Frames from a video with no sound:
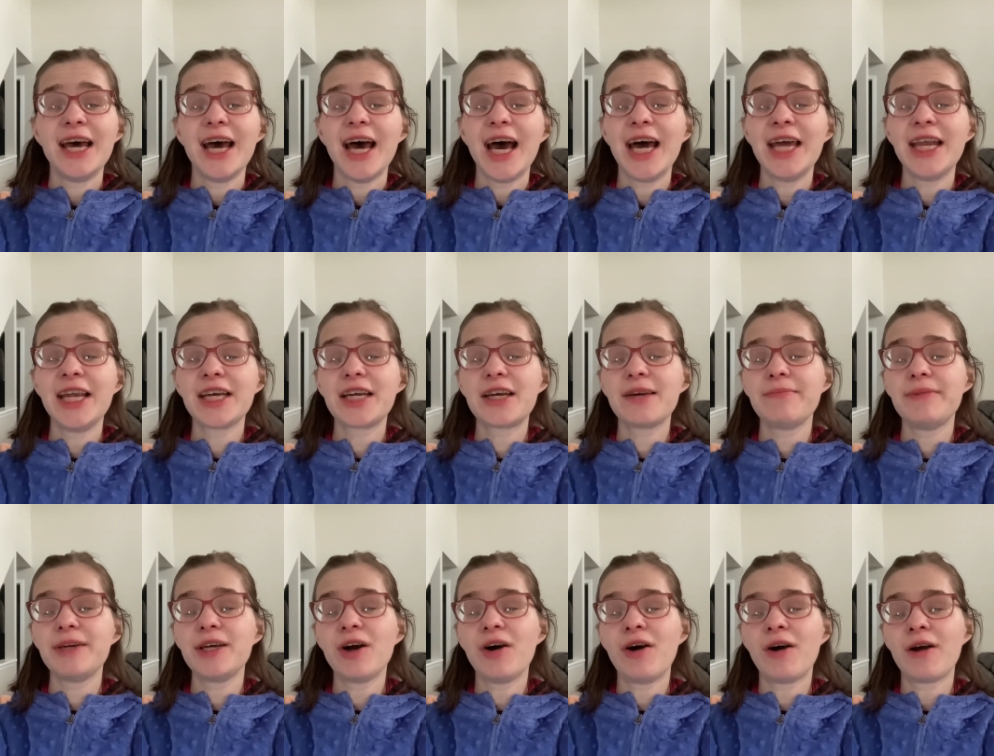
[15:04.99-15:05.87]
and it can
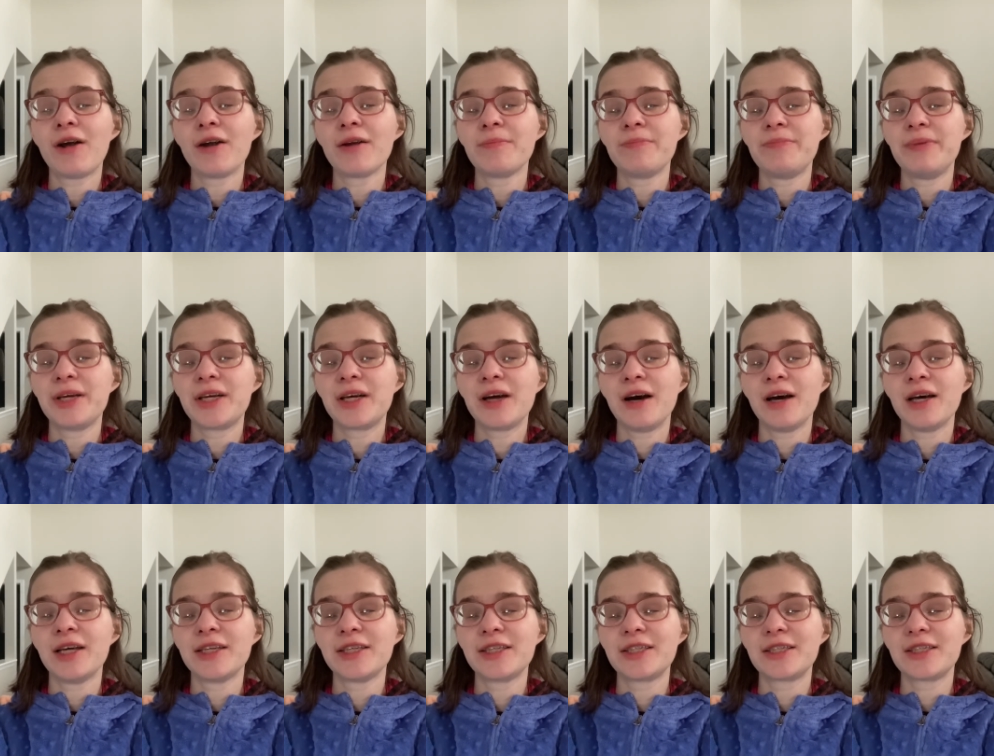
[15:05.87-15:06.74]
be hard
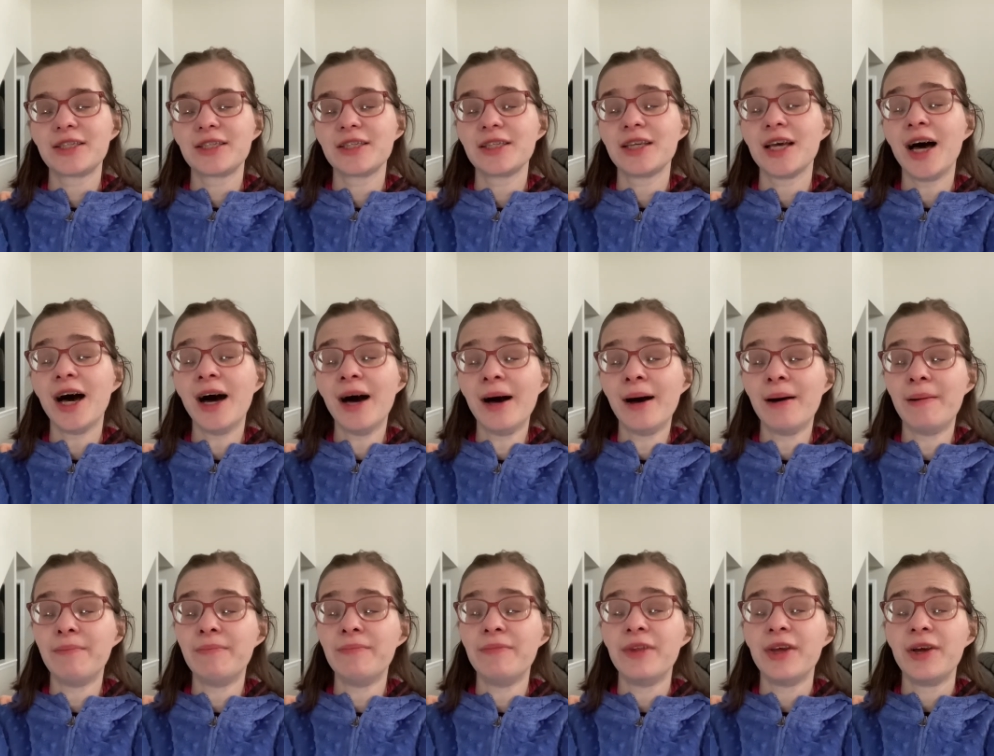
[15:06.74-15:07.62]
because,
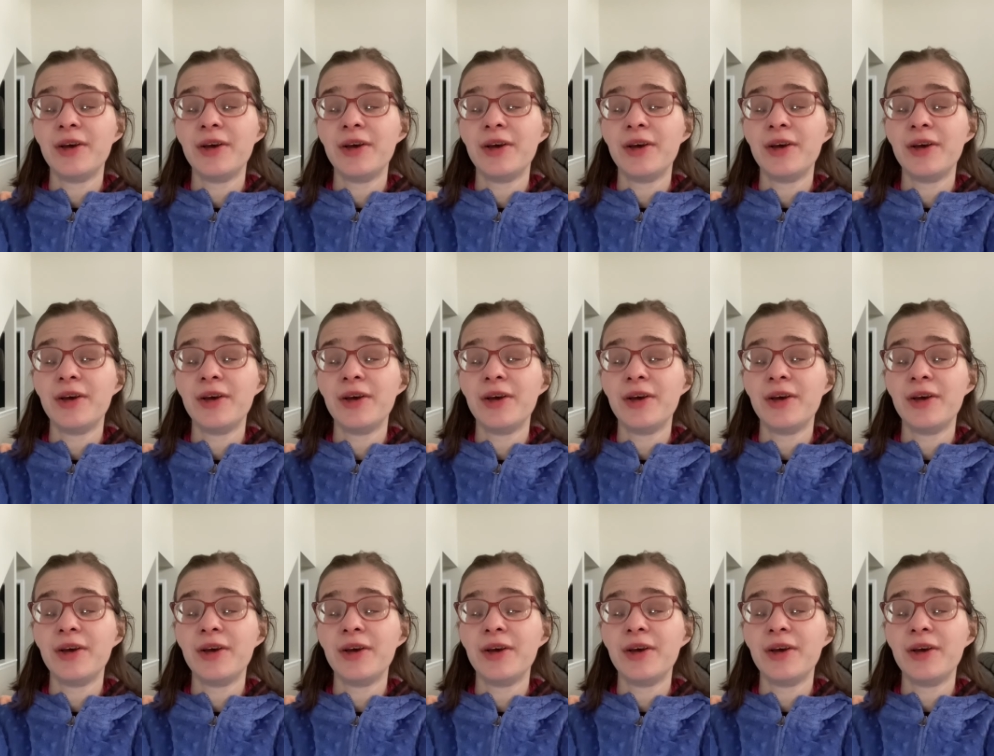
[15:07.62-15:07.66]
you